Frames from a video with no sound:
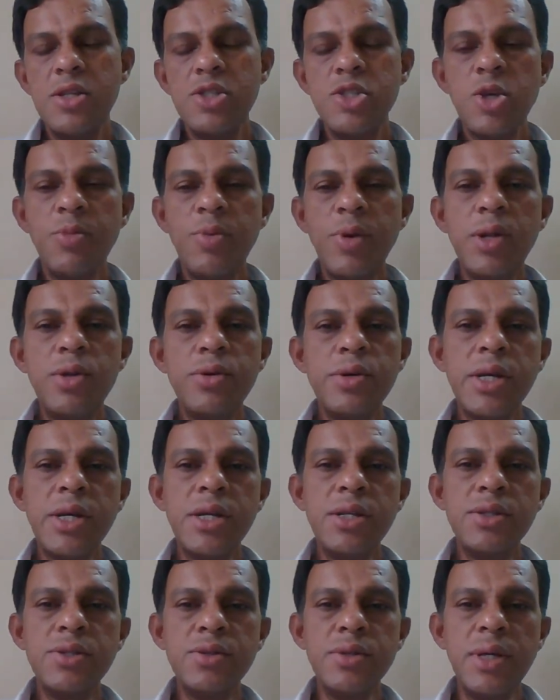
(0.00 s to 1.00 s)
So if you look
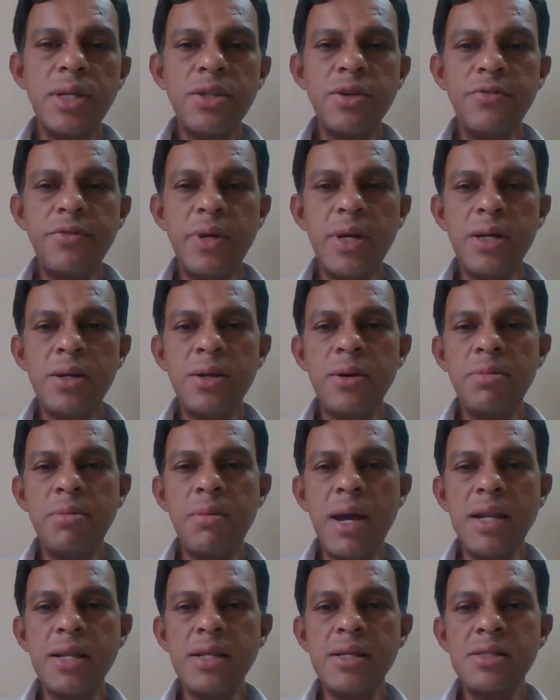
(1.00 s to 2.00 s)
into in the field of
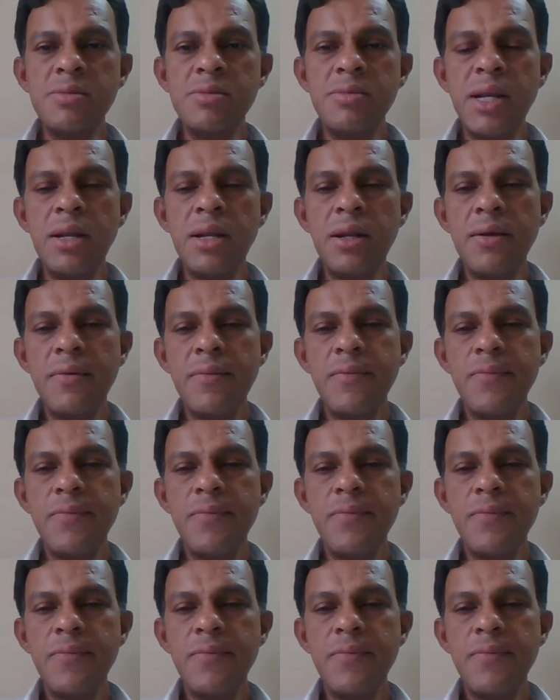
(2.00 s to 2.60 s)
management,